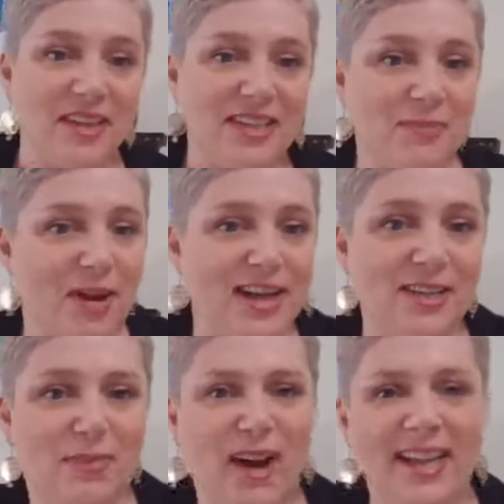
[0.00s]
Surprise,
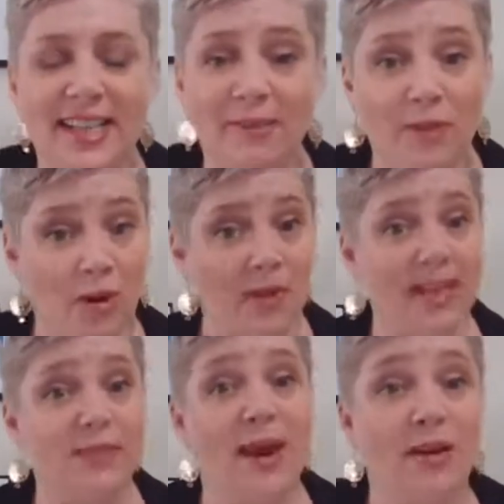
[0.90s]
surprise. And they've normally
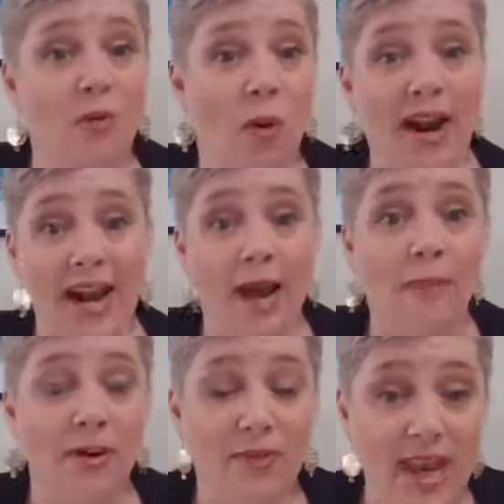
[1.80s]
spent quite a number
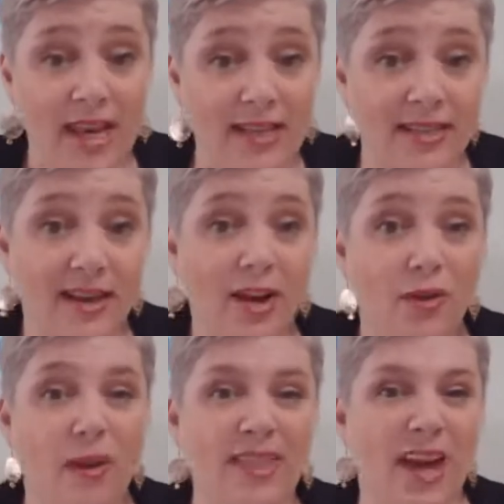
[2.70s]
of years
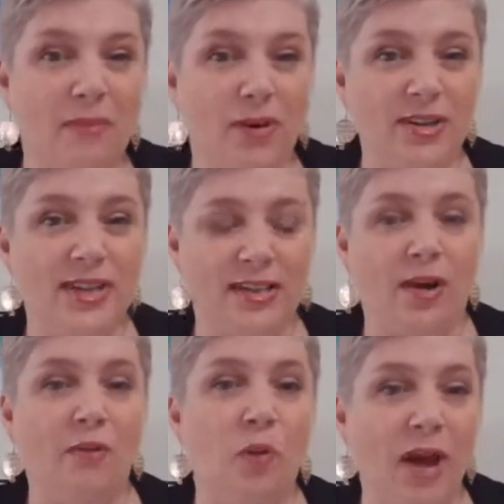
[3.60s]
throughout that process
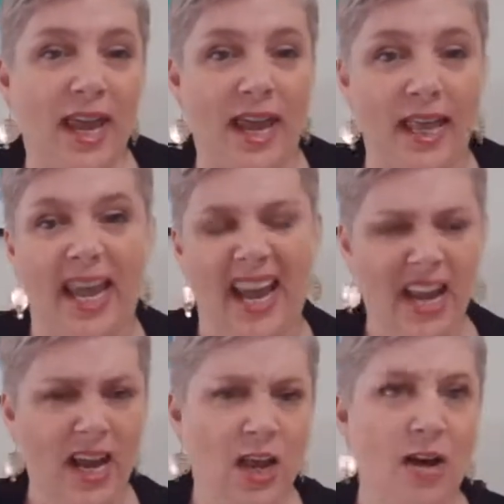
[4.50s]
of working in there,
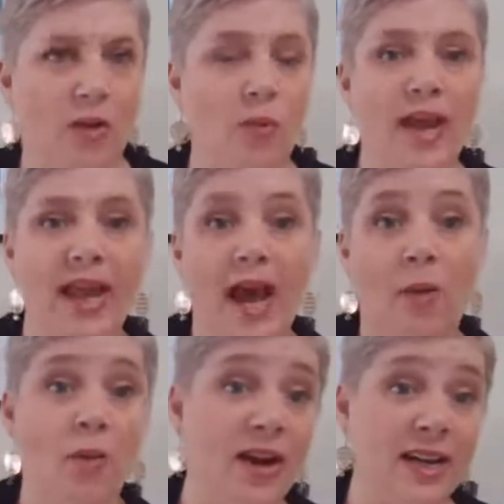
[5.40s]
working out
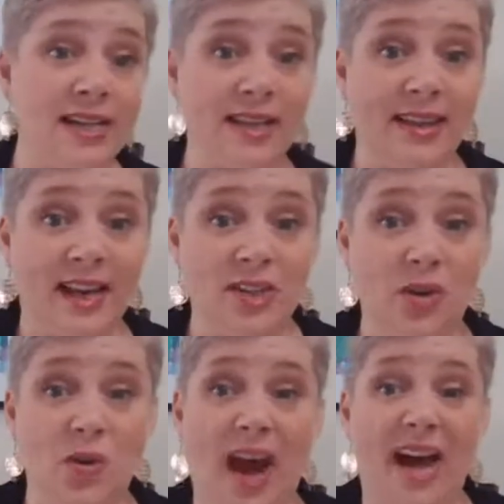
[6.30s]
what it is that they
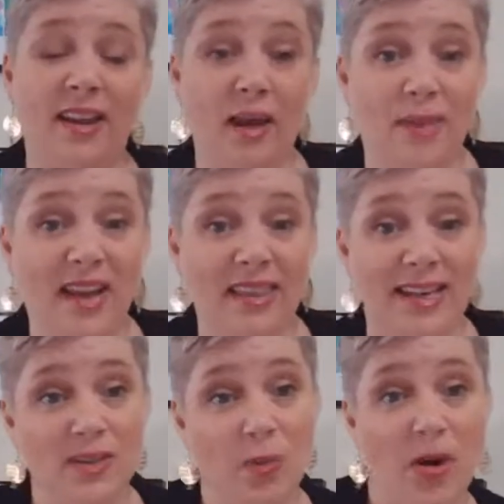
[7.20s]
do, how do they make
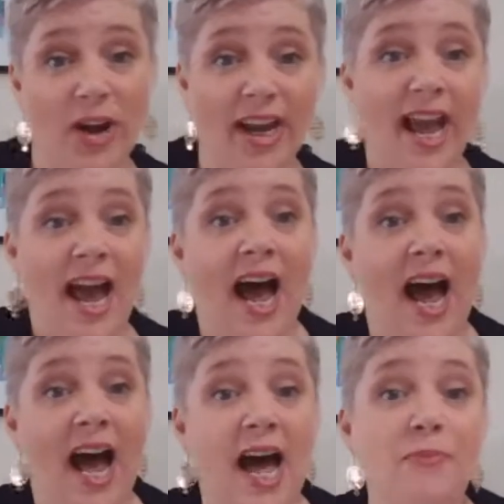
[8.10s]
things work,
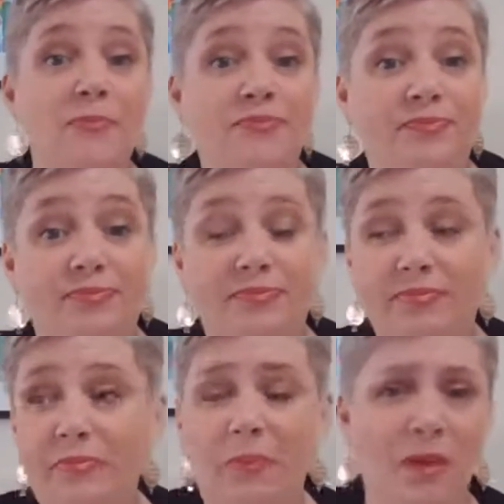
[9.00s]

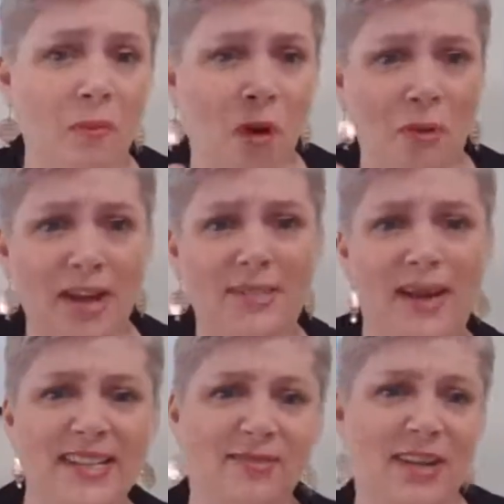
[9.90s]
what works
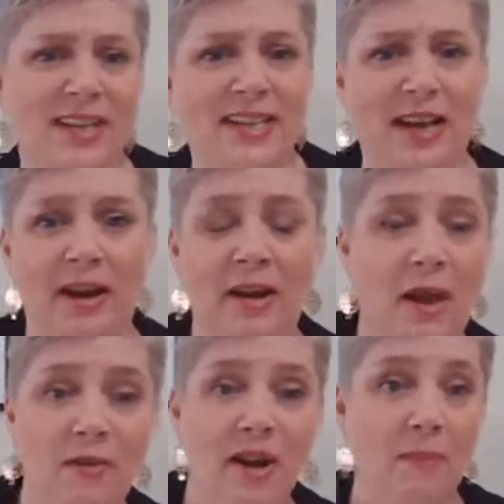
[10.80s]
best for this. And
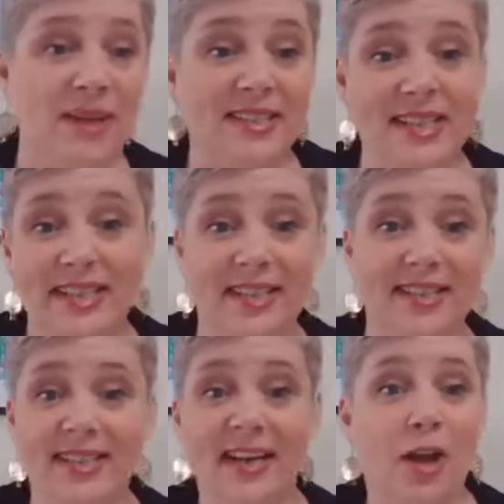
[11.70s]
even in
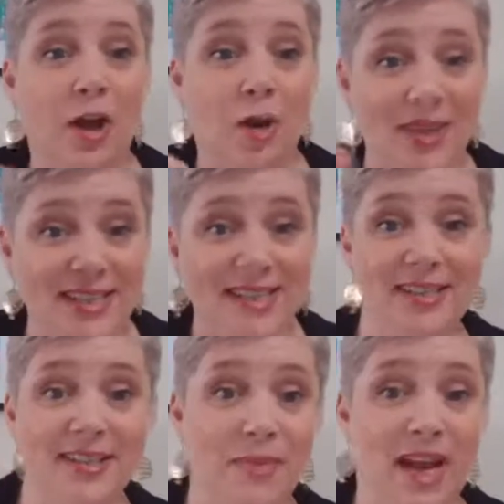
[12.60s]
businesses,
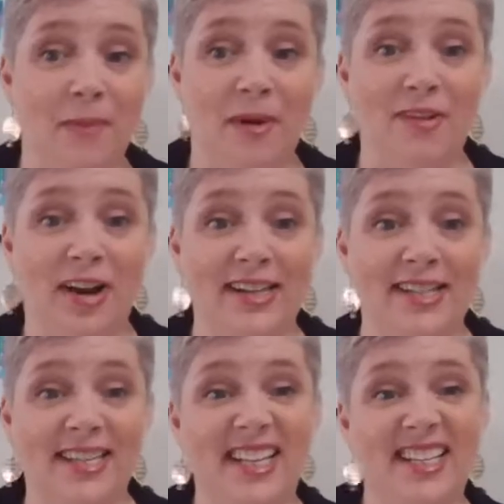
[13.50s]
businesses that become overnight
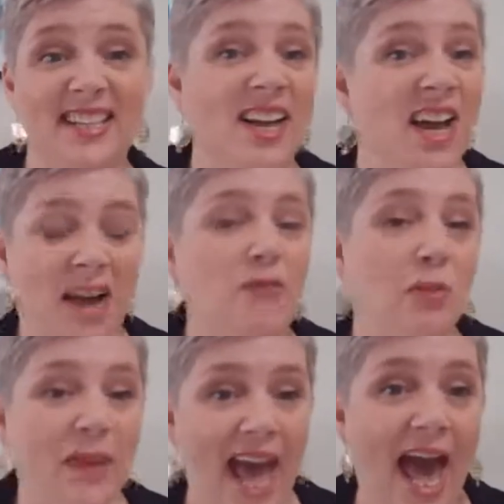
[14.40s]
successes have
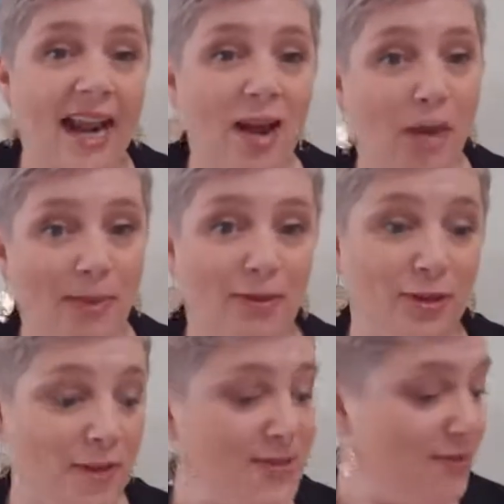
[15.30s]
normally had a couple of
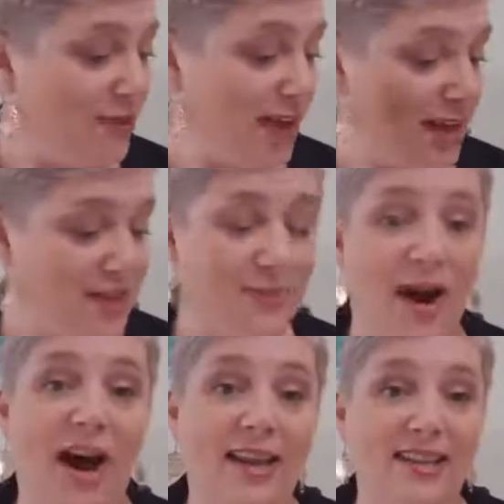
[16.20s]
flops and failures
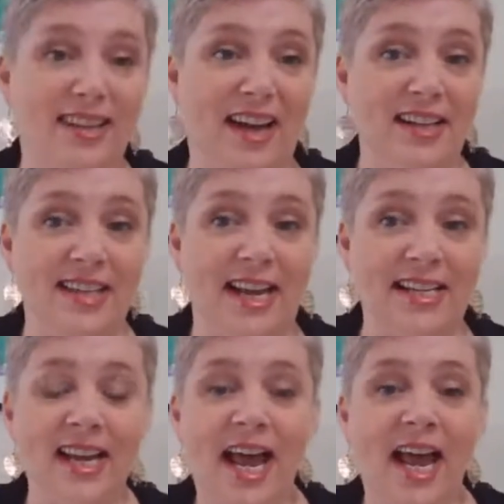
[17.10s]
behind the
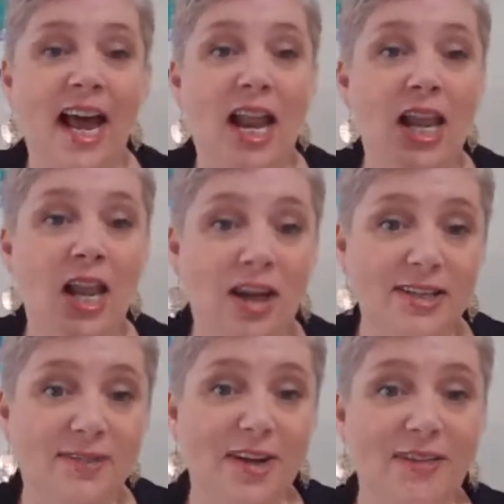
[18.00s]
scenes. Lots
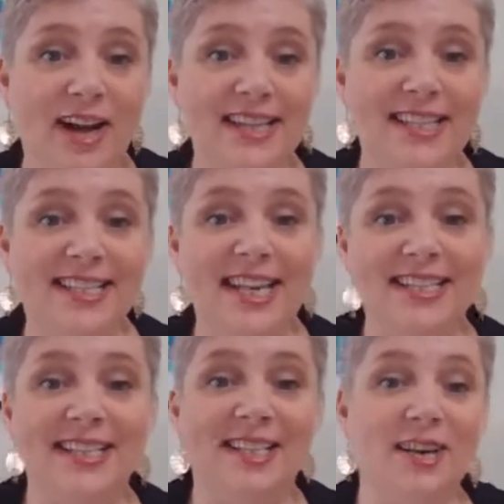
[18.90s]
of overnight
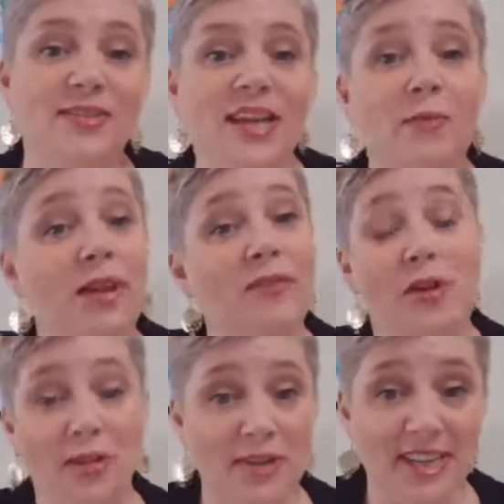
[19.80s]
successes that you've seen will have
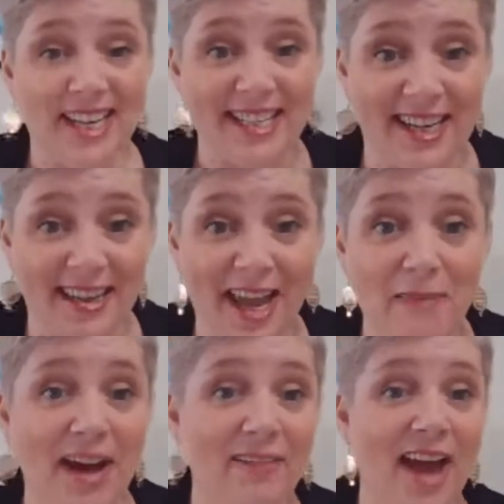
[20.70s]
gone through testing. They
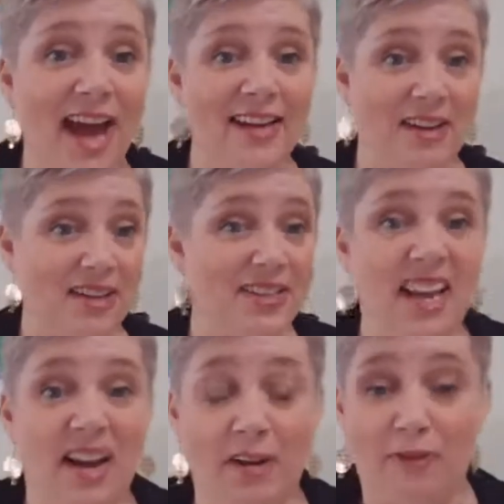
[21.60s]
might have had, as I
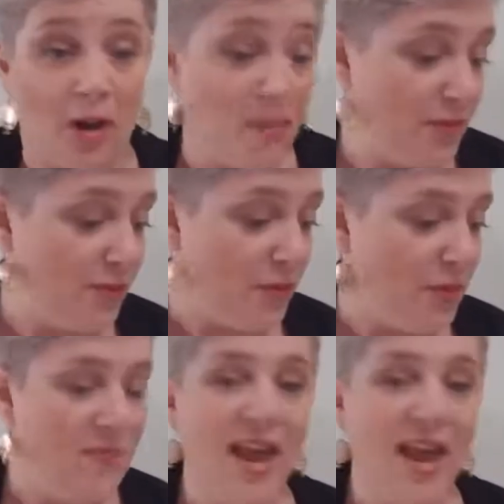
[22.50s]
said, a flop before.